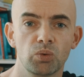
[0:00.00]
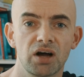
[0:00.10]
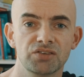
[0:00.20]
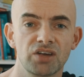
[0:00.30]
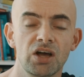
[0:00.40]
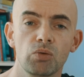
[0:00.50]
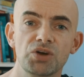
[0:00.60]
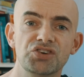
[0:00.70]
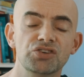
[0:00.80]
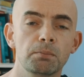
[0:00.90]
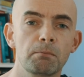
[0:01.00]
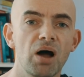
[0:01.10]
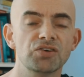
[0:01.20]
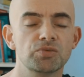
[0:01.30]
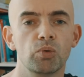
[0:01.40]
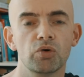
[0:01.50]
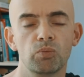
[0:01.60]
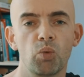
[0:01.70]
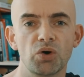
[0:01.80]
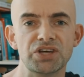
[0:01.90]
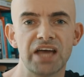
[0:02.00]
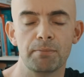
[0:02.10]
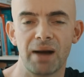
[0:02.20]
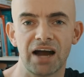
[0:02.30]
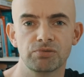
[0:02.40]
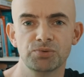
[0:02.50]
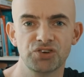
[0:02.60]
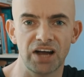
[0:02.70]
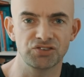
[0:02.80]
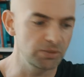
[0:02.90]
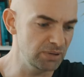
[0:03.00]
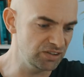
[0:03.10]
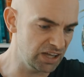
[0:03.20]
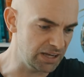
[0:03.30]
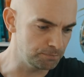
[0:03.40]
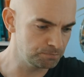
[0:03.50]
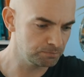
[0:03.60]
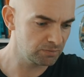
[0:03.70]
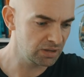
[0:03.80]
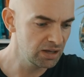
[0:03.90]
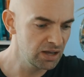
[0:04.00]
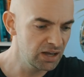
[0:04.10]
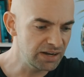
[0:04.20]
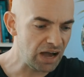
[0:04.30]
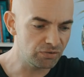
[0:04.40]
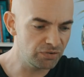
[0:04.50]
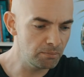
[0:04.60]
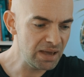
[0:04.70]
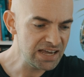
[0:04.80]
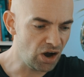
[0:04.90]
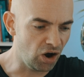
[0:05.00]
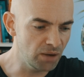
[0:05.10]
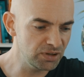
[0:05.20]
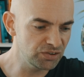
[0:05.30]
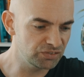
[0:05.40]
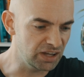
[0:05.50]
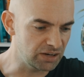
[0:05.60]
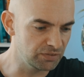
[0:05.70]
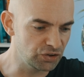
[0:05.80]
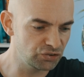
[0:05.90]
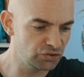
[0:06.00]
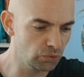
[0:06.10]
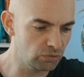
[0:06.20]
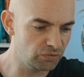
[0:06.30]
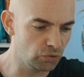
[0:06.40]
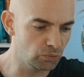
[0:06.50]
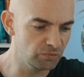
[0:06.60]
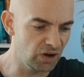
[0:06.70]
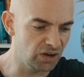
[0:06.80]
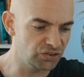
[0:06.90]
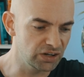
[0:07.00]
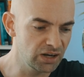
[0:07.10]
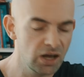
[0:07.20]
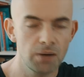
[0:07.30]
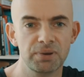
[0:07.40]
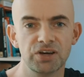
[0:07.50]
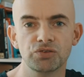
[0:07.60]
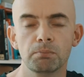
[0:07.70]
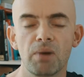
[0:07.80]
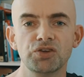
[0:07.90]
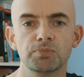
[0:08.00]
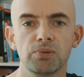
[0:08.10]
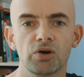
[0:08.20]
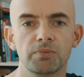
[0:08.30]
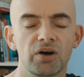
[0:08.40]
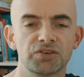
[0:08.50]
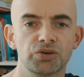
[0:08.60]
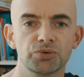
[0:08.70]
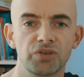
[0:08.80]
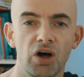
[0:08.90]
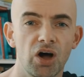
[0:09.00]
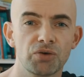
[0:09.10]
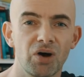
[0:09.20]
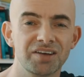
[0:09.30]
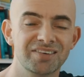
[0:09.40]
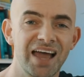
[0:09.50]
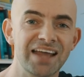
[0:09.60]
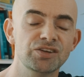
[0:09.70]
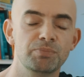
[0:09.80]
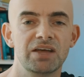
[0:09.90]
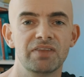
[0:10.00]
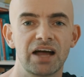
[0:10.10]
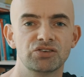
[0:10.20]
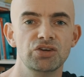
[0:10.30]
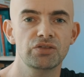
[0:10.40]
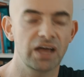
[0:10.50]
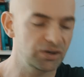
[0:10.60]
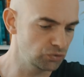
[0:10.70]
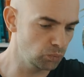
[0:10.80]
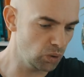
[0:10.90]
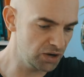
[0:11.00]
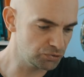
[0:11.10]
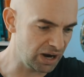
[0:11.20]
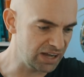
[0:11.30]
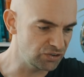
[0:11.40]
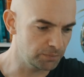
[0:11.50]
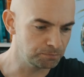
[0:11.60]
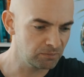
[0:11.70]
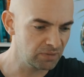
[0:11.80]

words, which is much more than what you get back from ChatGPT. Now, for me, I'm going to stick for the short form version because most blog articles that I write tend to be in that 2000 word range.